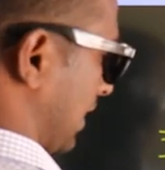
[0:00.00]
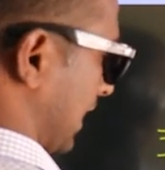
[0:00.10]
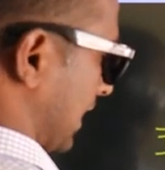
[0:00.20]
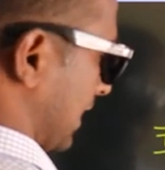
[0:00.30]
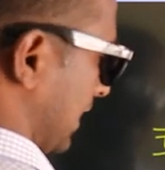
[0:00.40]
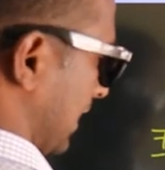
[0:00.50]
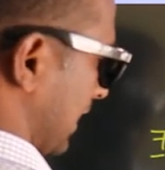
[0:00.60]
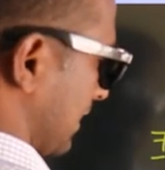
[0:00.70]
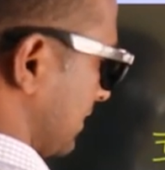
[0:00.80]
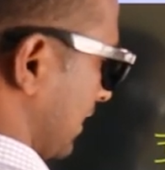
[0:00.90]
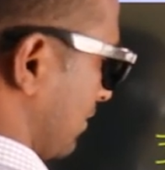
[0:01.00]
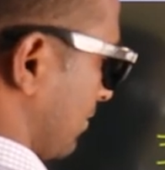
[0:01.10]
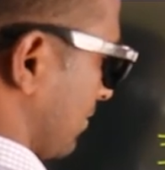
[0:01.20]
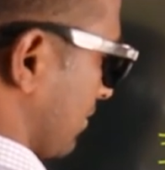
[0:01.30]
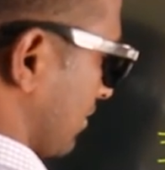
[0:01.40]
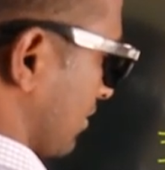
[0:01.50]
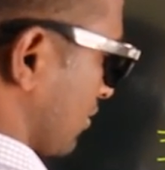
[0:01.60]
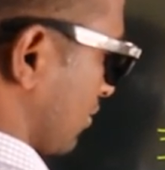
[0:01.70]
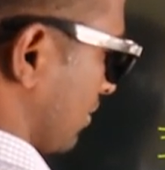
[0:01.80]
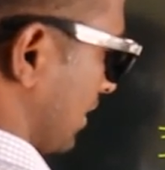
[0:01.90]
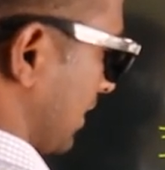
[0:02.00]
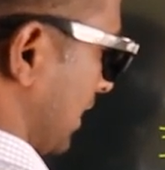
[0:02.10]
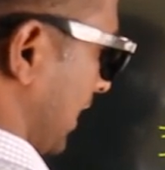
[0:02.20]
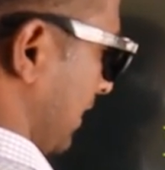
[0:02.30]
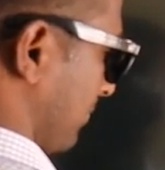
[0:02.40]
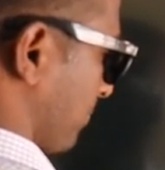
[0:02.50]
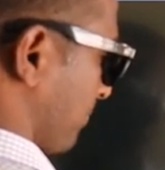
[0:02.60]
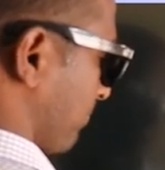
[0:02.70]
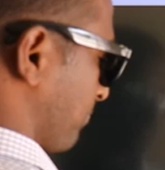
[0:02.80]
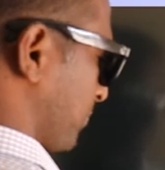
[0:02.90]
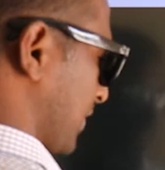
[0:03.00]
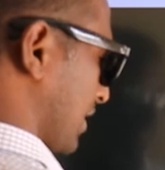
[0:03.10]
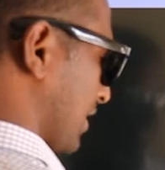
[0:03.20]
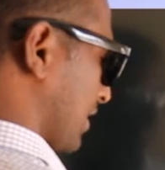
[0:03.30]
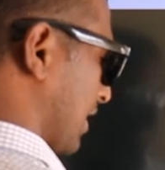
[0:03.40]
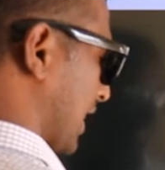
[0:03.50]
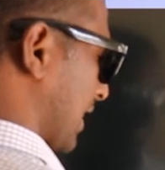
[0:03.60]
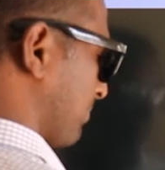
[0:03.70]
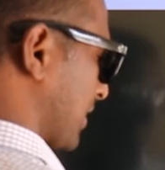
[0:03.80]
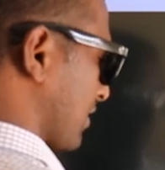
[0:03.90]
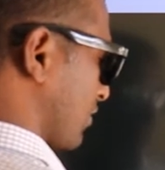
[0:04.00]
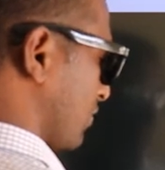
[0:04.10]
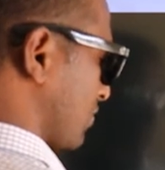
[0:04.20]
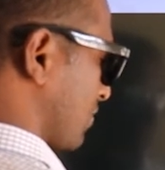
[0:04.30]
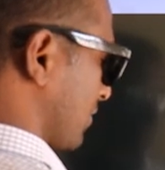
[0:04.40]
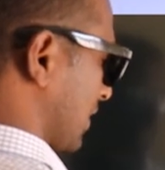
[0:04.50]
directly take 0, so 30 a number close to